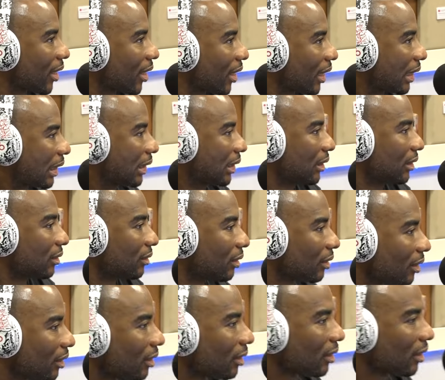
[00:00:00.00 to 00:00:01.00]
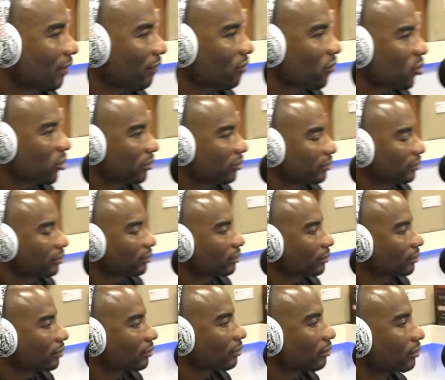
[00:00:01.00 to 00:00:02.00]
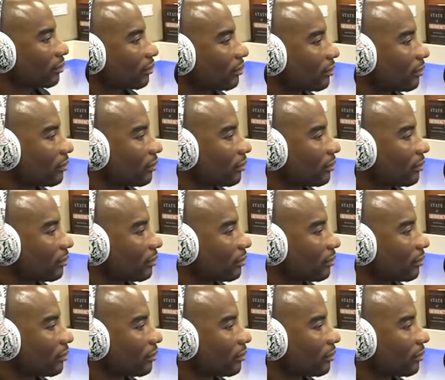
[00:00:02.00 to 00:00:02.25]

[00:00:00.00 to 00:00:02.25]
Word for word: But like, I think uh, if it's relevant to the story,